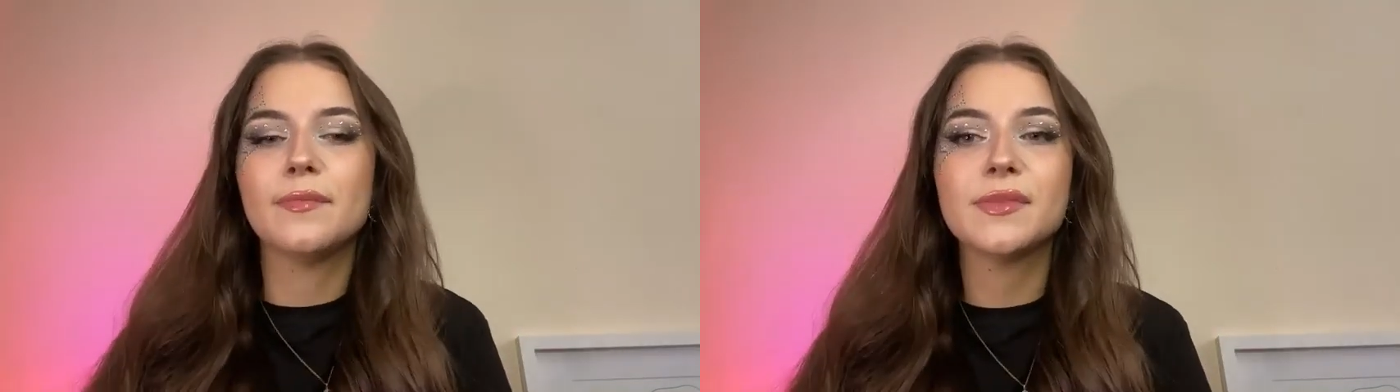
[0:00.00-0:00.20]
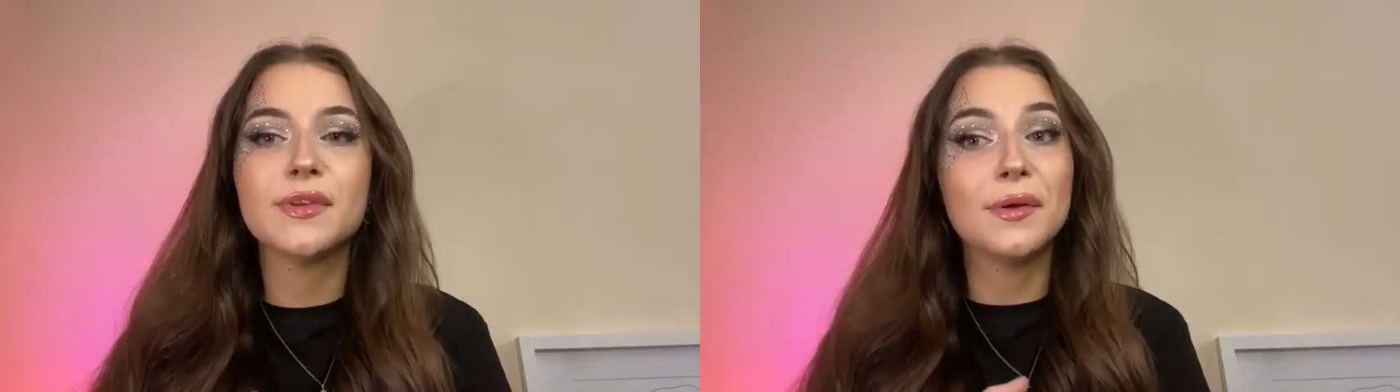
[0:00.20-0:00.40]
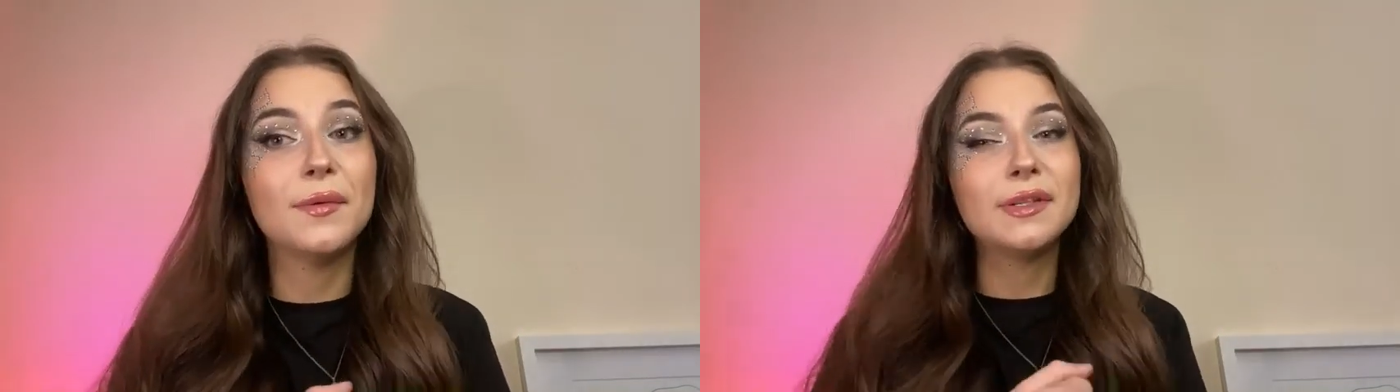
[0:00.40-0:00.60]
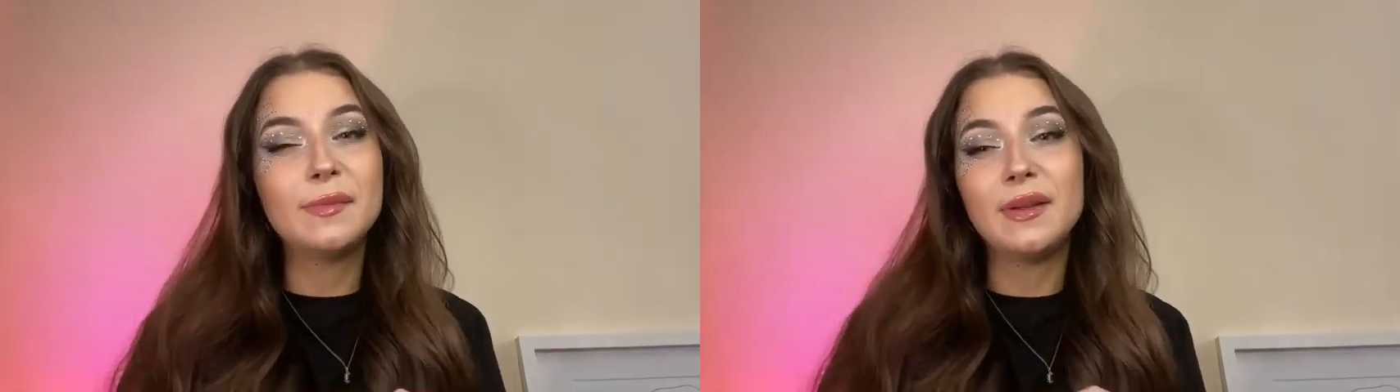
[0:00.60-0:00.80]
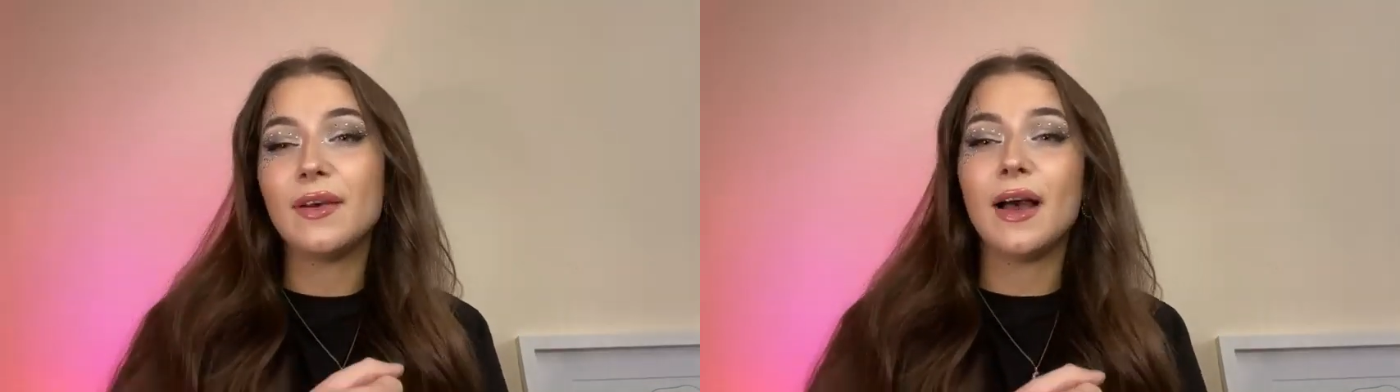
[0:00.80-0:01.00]
don't know what to
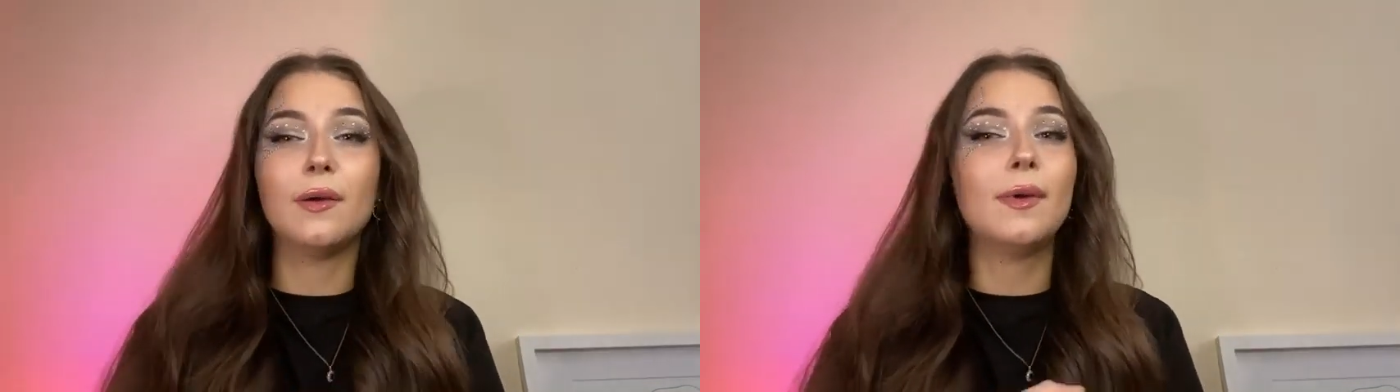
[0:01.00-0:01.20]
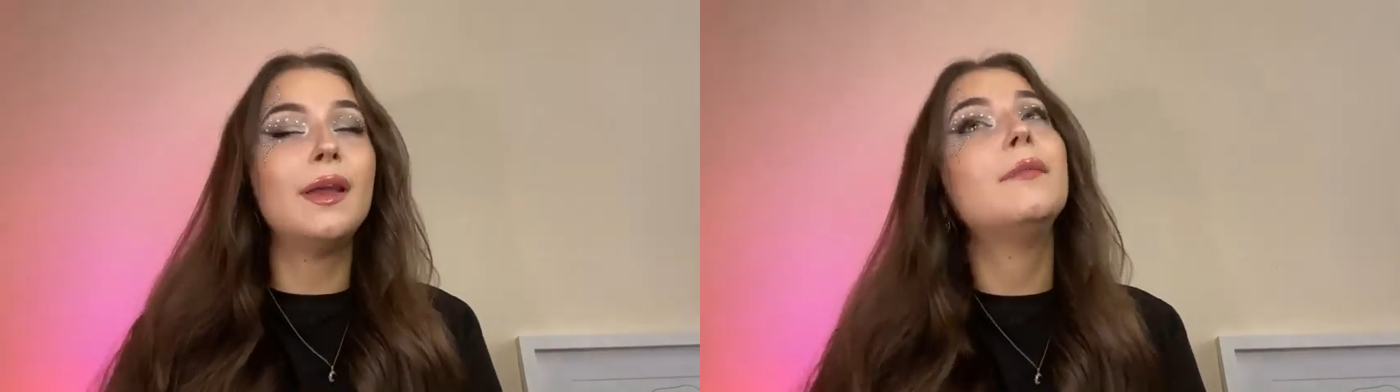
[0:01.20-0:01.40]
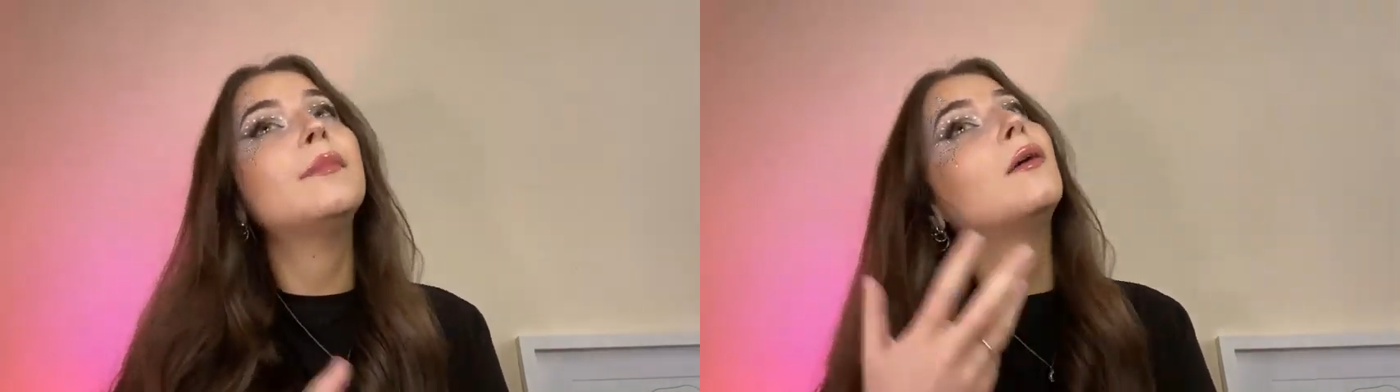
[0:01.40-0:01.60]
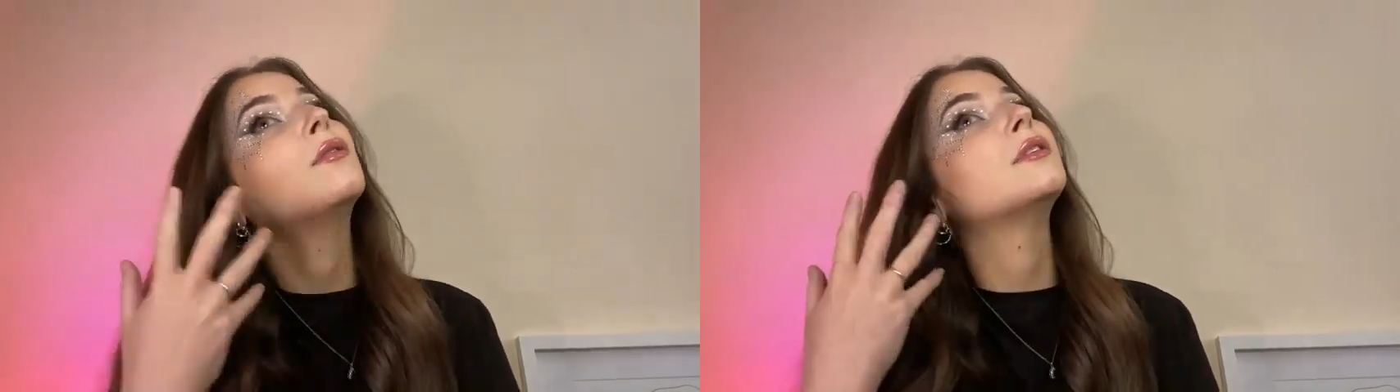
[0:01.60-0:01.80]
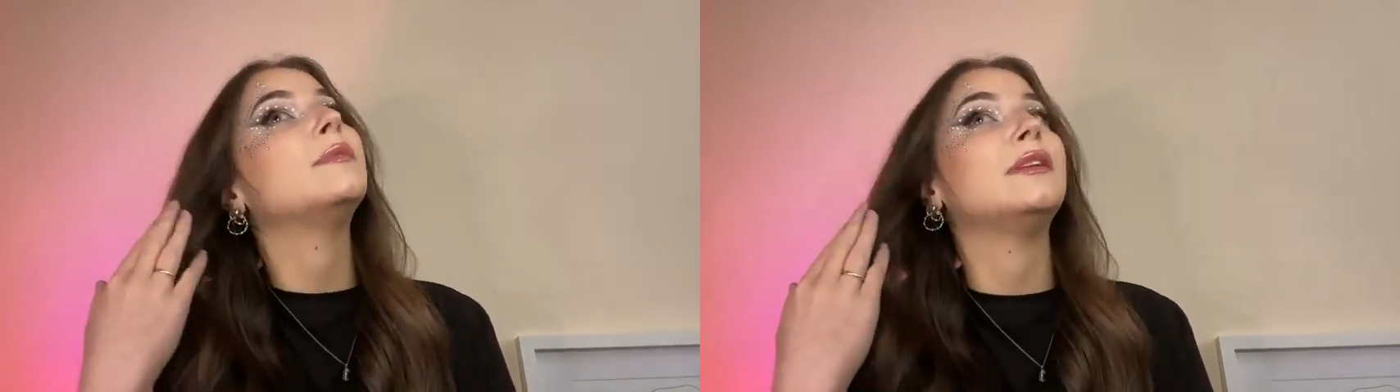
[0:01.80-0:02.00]
be for Halloween, but I want to be